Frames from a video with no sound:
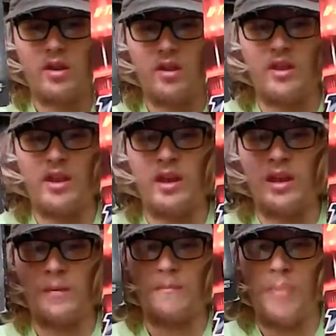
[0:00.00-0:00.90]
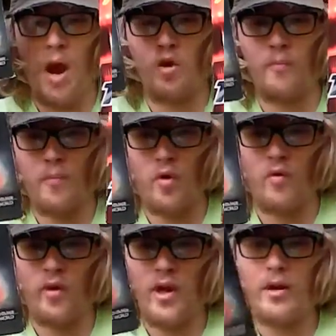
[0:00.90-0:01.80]
the better
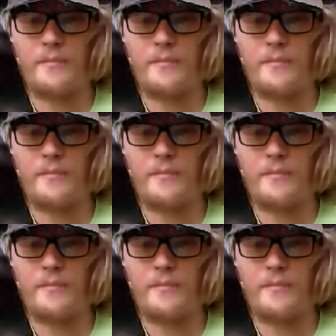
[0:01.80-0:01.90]
movie?